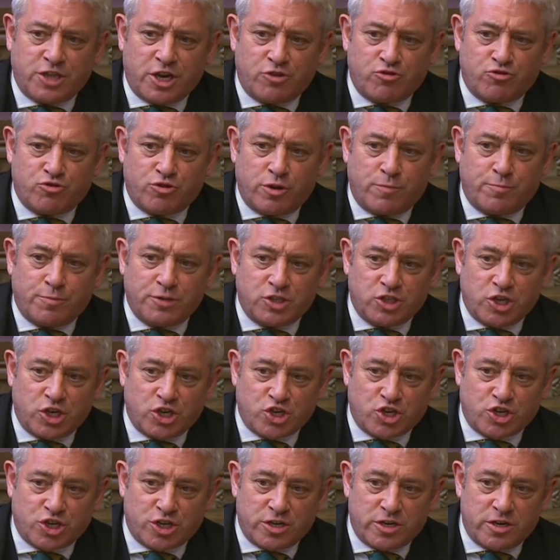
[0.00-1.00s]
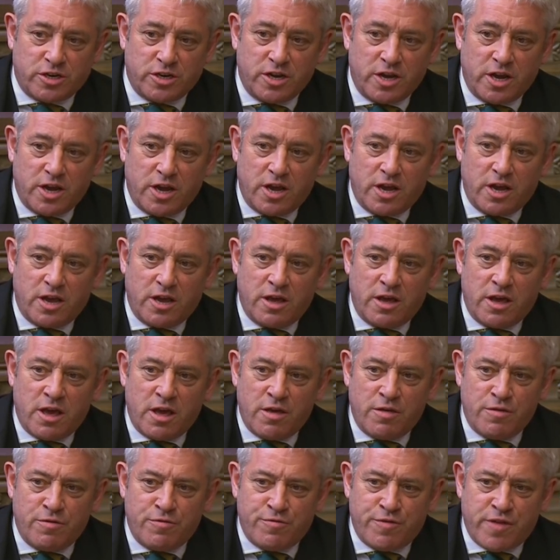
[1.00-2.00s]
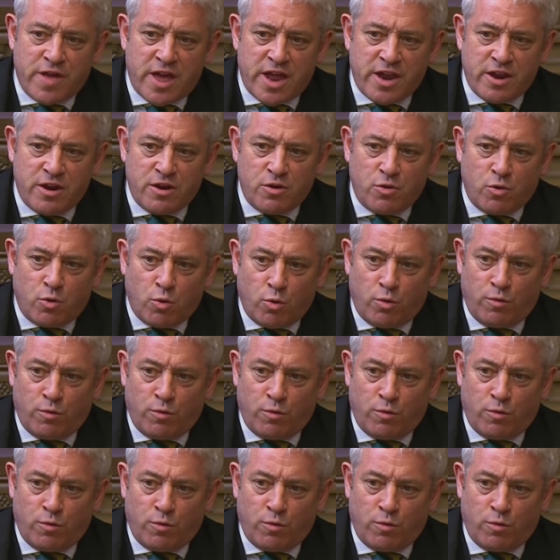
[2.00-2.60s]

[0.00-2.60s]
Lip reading: from a sedentary position then